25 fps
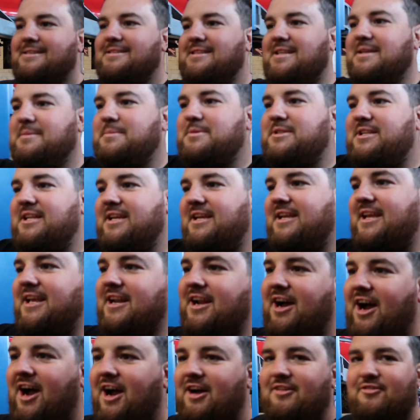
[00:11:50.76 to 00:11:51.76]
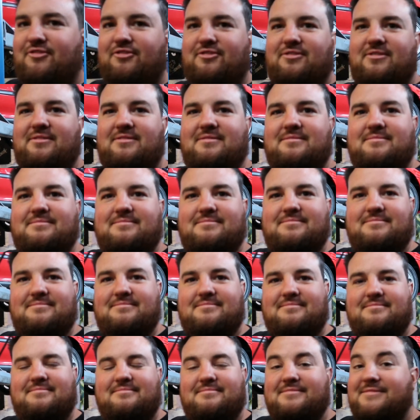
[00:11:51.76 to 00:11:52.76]
dipstick in half.
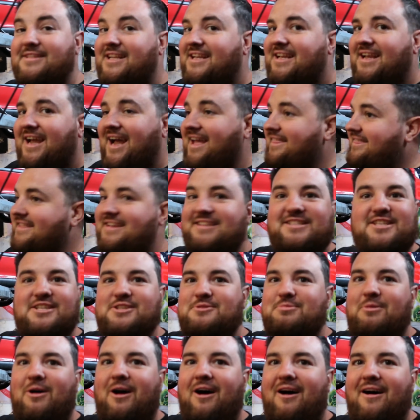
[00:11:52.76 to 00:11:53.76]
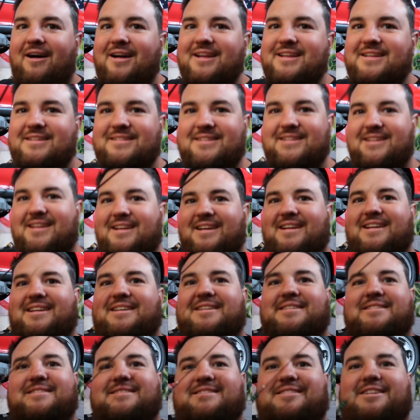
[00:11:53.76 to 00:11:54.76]
And this is why,
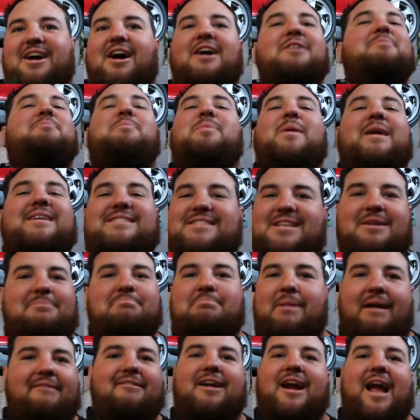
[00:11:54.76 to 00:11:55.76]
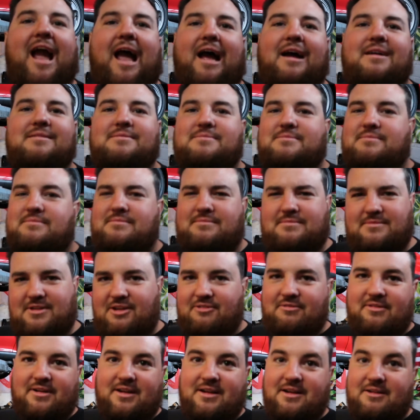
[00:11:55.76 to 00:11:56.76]
God bless America.
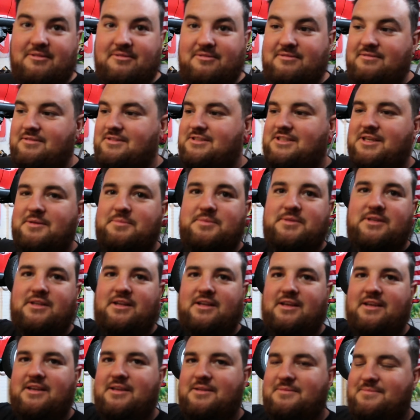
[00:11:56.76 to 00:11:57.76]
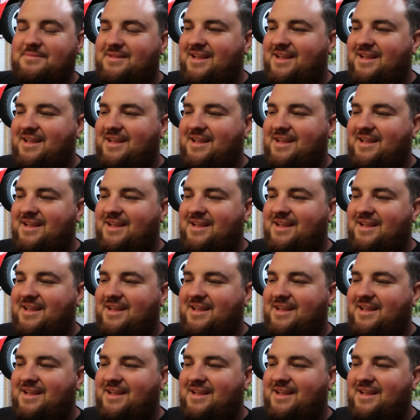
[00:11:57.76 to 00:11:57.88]
Not really, we're in tip tonight.